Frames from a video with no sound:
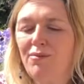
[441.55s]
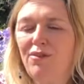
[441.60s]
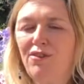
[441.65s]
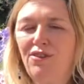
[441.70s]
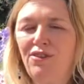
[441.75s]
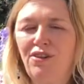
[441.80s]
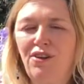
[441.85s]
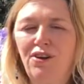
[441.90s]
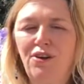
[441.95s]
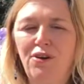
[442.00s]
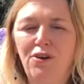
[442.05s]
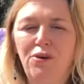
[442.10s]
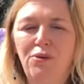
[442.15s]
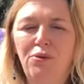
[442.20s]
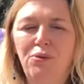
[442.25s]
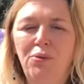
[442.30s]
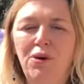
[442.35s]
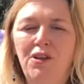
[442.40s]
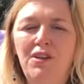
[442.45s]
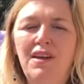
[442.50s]
So
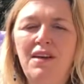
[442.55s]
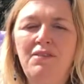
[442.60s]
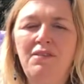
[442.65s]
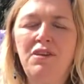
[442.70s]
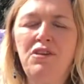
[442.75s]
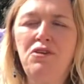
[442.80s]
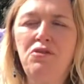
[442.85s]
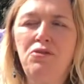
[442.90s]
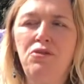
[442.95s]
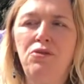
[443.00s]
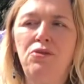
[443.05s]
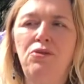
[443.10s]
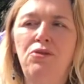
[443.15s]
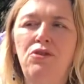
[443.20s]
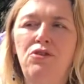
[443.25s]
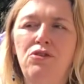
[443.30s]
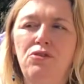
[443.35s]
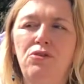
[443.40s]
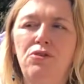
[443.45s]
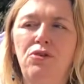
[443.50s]
whatever you
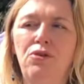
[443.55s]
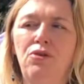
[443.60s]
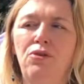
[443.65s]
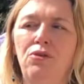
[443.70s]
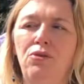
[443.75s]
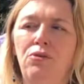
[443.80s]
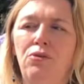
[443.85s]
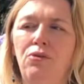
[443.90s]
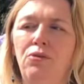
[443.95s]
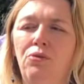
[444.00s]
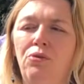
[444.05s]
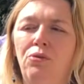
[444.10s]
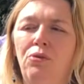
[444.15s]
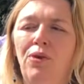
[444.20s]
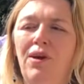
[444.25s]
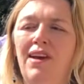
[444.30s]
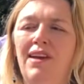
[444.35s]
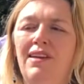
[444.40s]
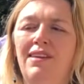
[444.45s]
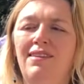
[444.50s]
do
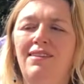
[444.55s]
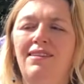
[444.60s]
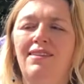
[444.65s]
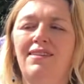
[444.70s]
with